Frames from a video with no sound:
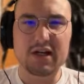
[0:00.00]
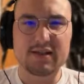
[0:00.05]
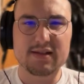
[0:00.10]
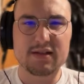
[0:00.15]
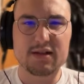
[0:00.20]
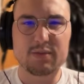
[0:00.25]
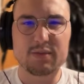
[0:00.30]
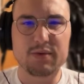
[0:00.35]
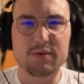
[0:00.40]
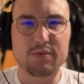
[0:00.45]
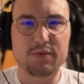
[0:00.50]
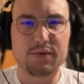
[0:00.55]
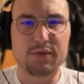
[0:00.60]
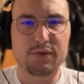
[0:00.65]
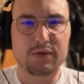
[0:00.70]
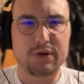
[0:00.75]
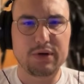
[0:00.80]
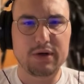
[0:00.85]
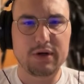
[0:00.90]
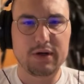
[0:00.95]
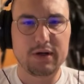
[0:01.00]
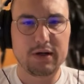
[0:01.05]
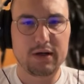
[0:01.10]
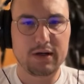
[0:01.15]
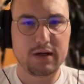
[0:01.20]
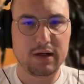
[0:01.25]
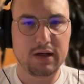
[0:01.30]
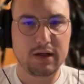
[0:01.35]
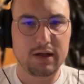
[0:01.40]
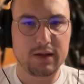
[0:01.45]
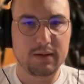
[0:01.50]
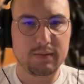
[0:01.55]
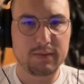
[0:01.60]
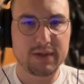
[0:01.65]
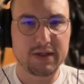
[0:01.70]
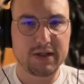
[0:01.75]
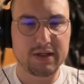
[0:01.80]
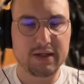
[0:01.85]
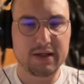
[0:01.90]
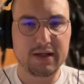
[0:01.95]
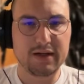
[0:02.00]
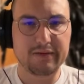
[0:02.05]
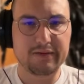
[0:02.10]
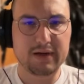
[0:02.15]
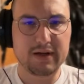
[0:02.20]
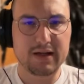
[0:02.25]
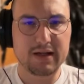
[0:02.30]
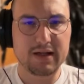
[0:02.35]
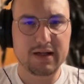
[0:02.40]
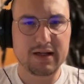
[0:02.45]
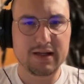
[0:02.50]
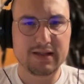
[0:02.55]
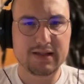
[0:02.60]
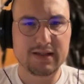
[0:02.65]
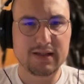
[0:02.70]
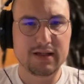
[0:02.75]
a little bit more um, technique wise